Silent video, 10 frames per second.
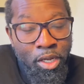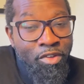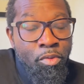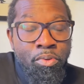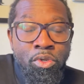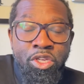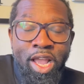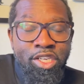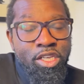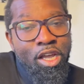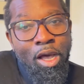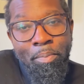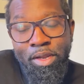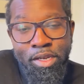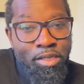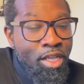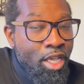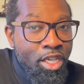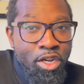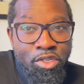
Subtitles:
Liverpool catching up and,